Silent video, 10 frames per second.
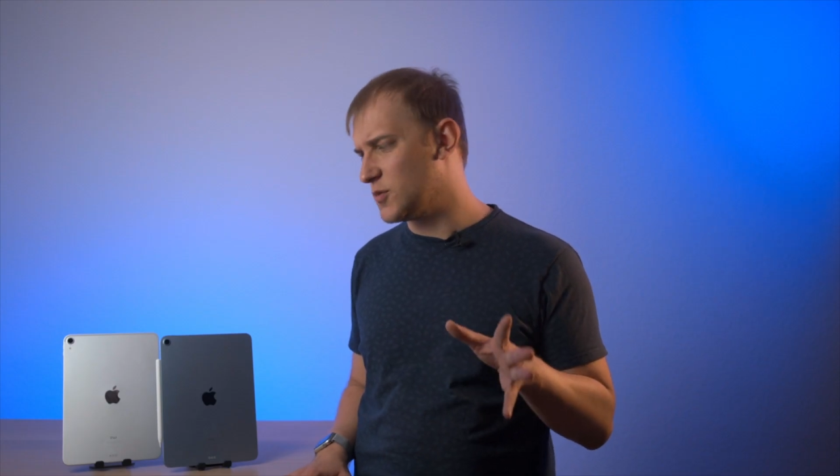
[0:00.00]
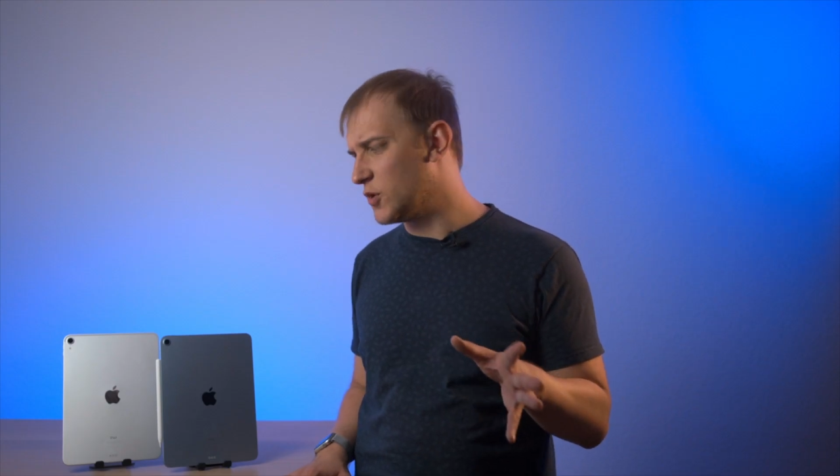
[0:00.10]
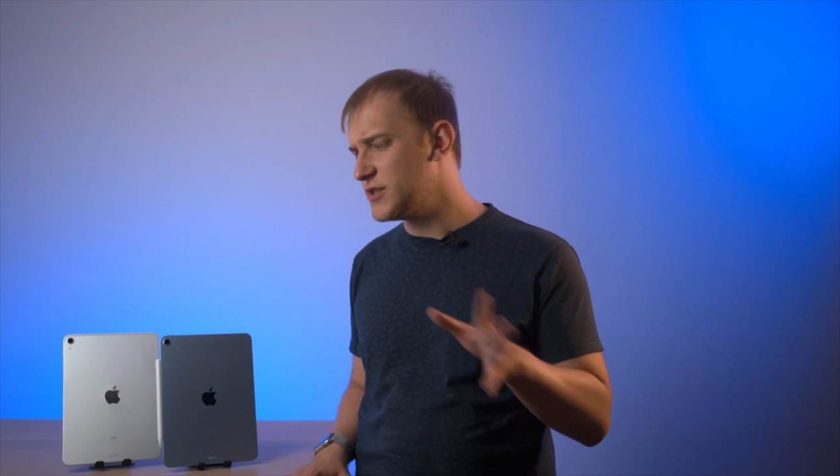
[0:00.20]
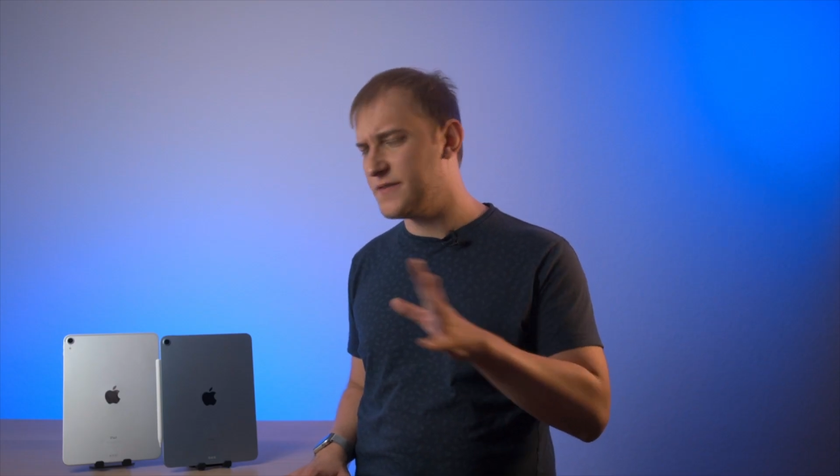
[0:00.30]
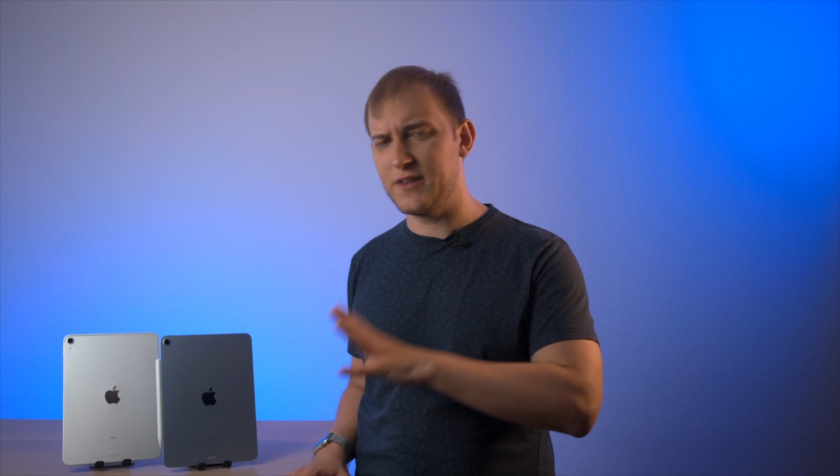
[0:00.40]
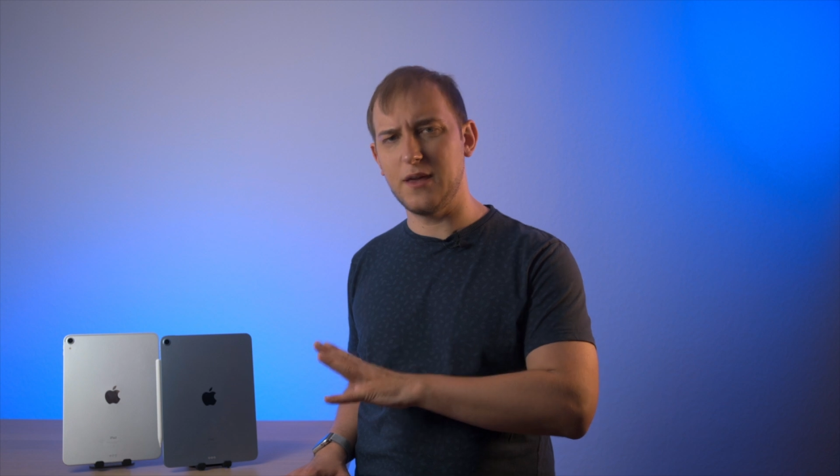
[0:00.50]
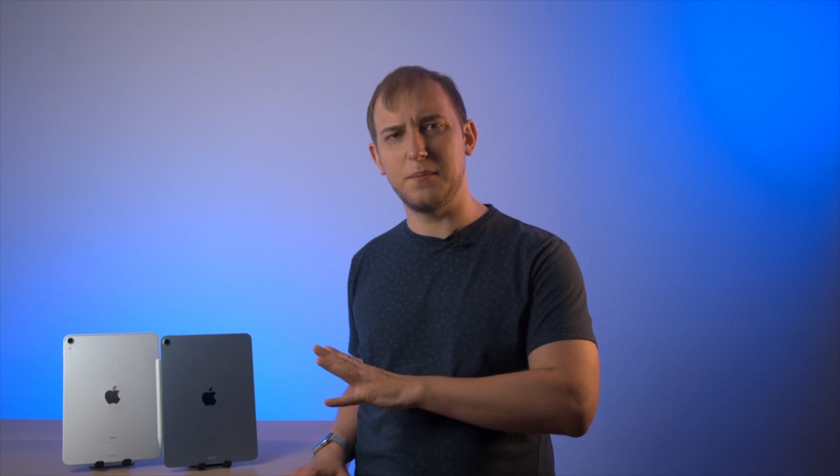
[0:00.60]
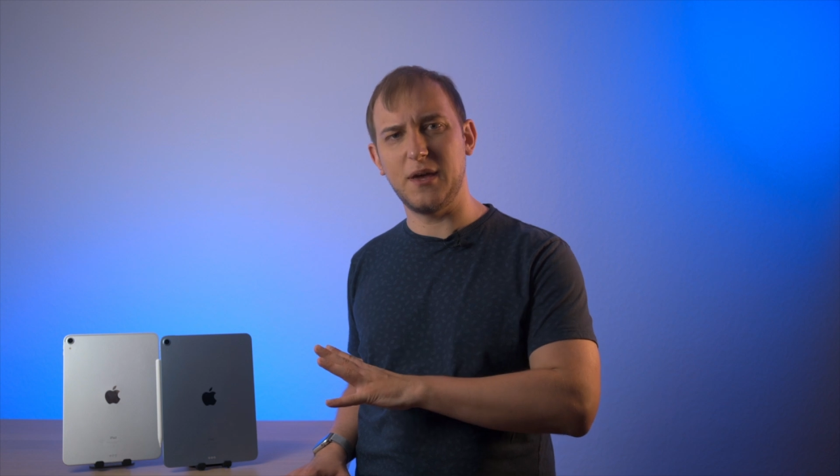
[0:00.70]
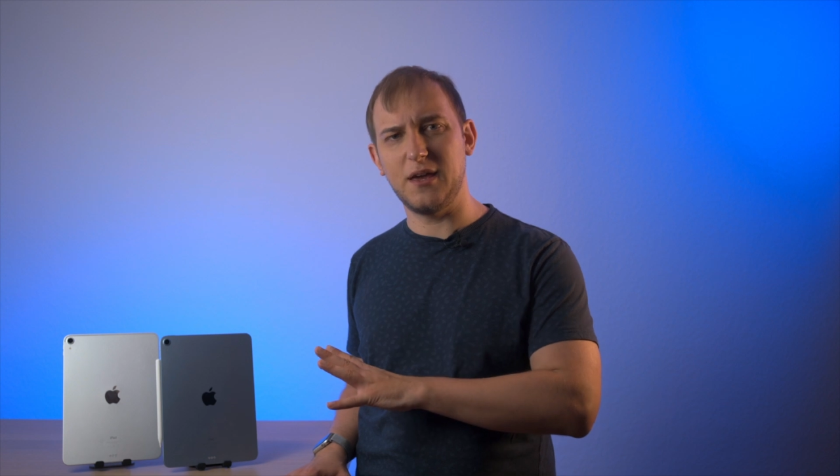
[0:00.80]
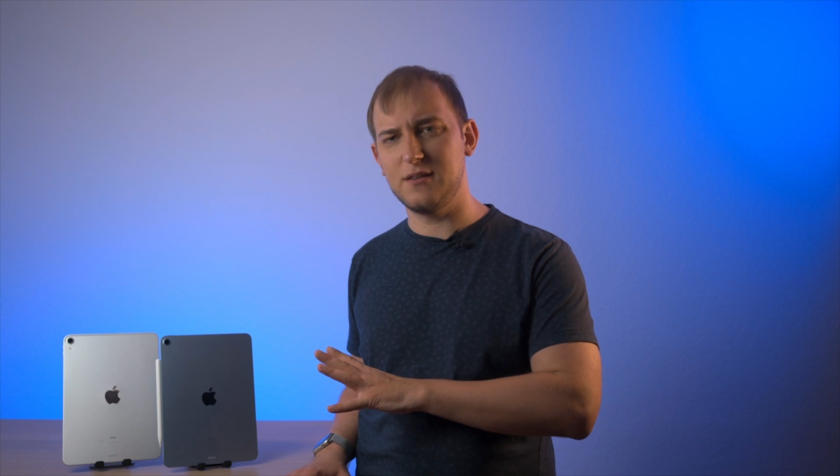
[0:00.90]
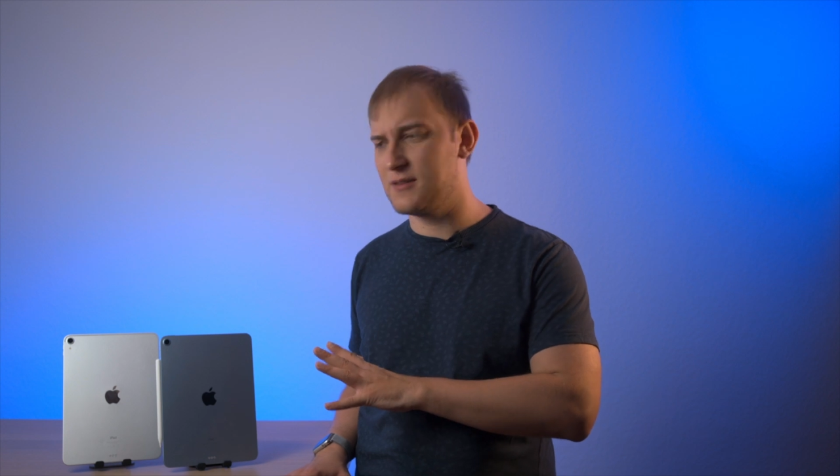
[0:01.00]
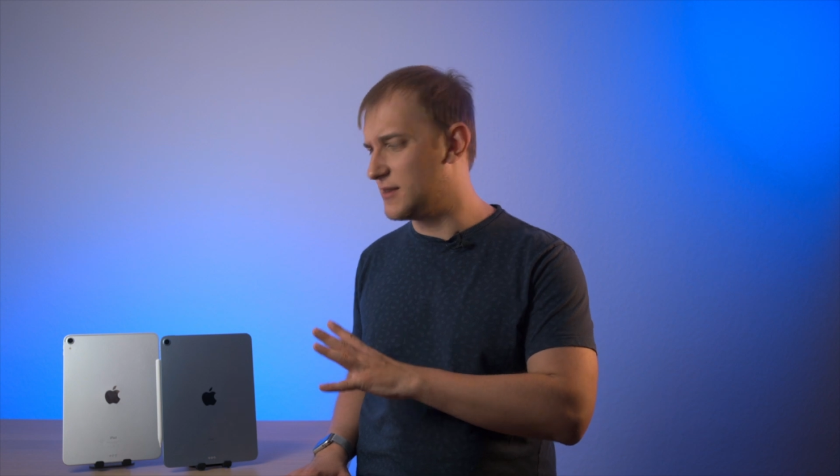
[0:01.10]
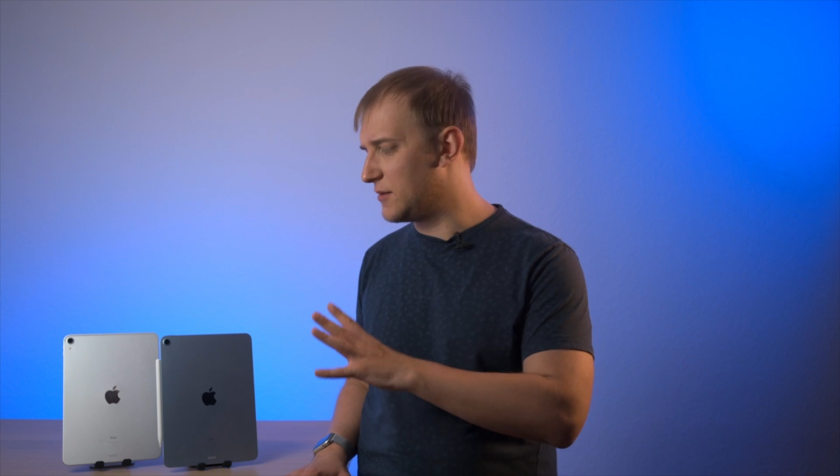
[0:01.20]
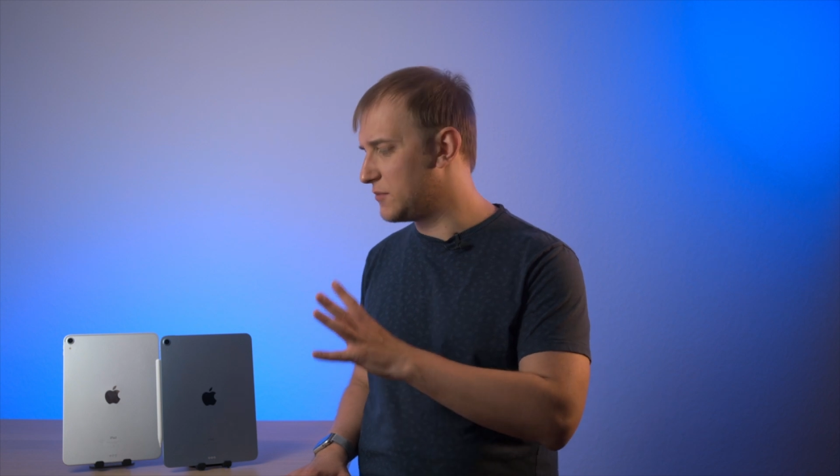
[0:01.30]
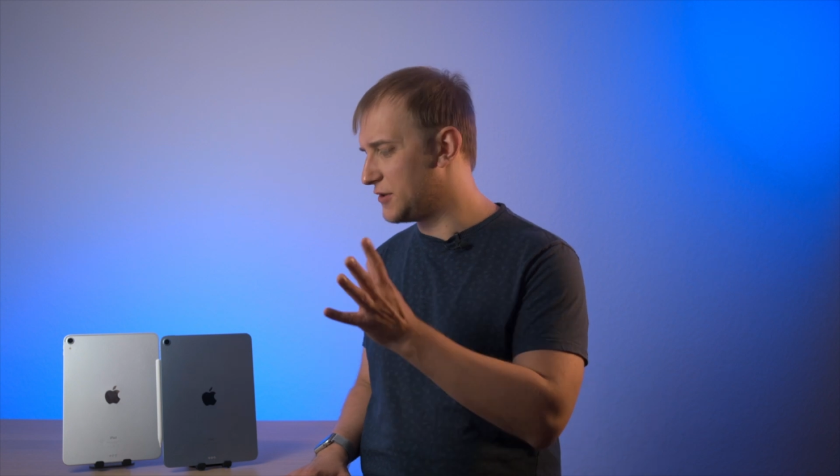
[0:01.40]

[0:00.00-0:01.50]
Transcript: what if they made them